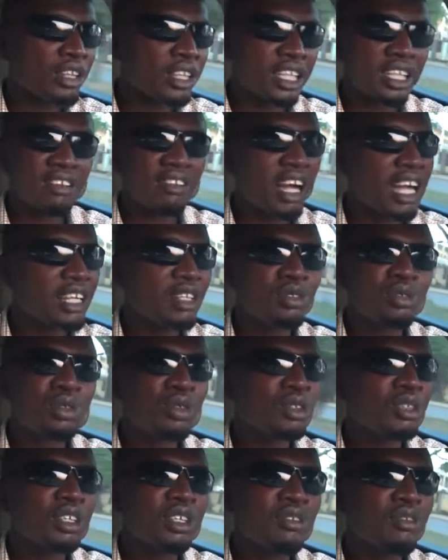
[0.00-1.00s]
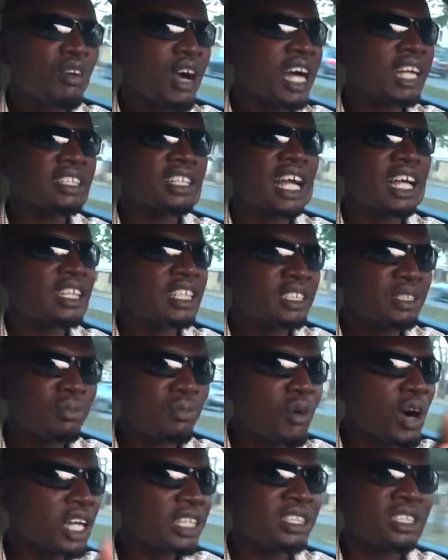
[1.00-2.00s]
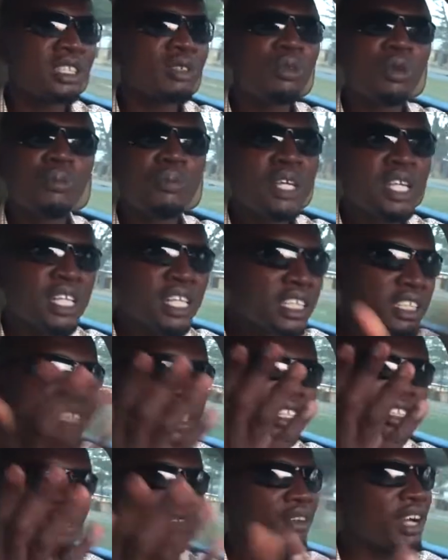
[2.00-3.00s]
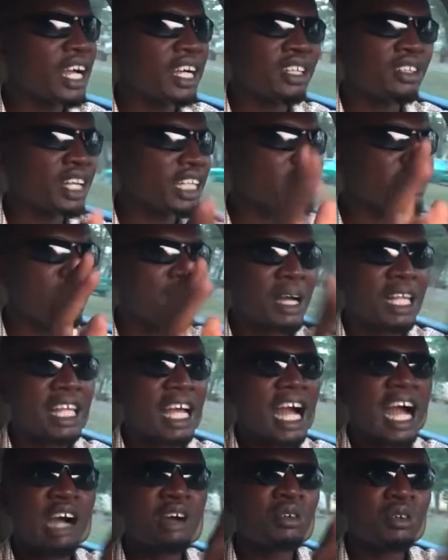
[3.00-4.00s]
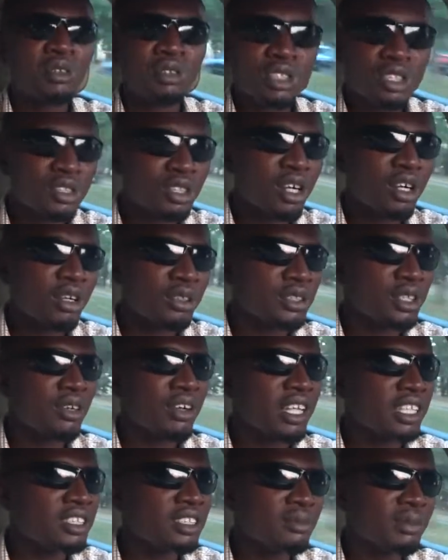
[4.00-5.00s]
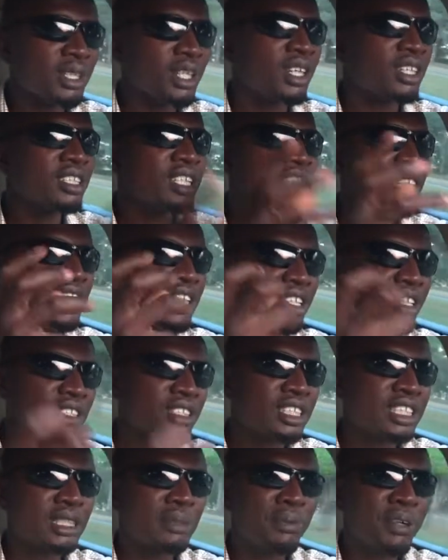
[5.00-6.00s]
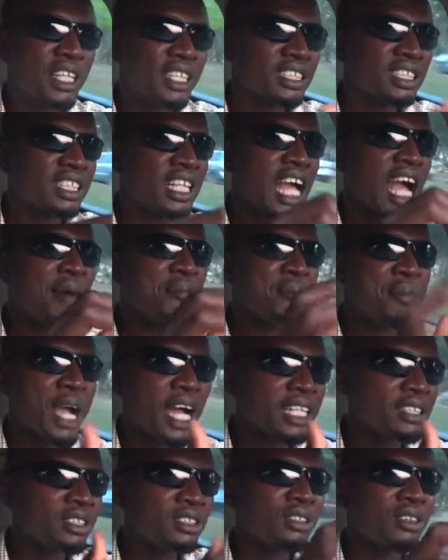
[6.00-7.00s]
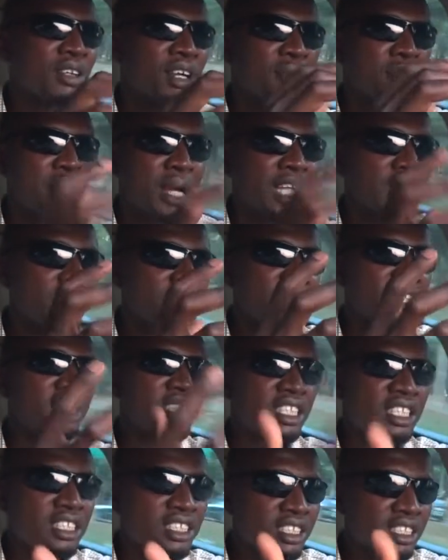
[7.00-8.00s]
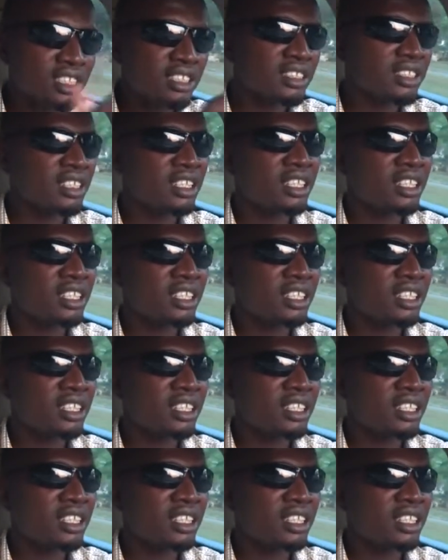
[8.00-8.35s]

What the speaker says: the ground. It will, in fact, any small thing will be hitting the vehicle. It doesn't matter how good the shock absorber is, because the springs, they are made based on the engines.